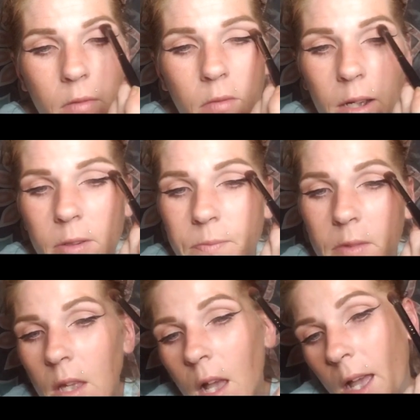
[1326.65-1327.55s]
Well,
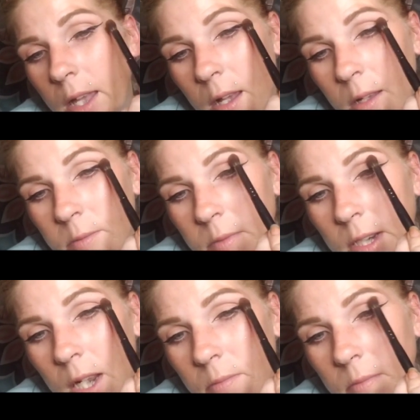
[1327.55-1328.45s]
I
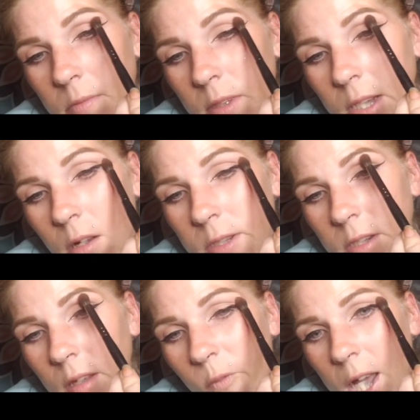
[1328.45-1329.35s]
ended up getting
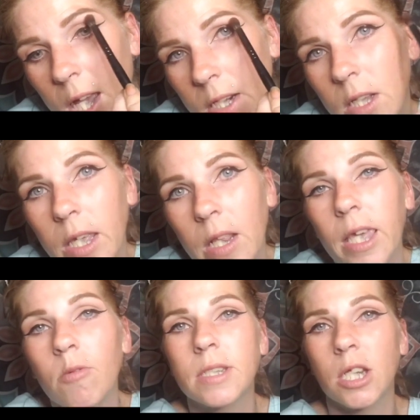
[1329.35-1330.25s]
onto it finally. Like,
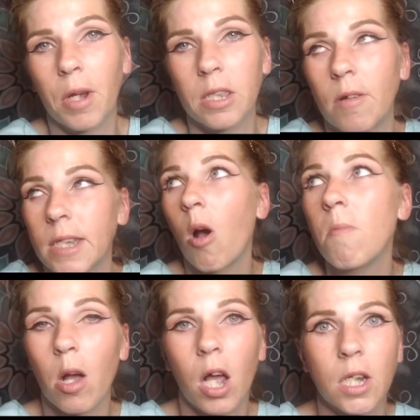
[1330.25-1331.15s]
it was such a breakthrough. I was like, oh
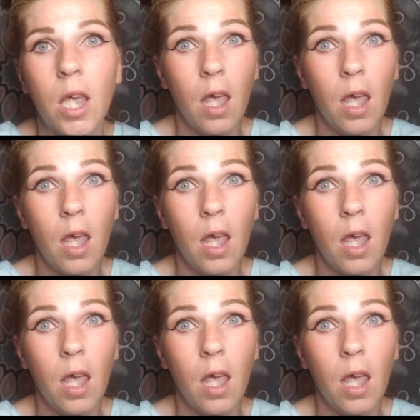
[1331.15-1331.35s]
my gosh,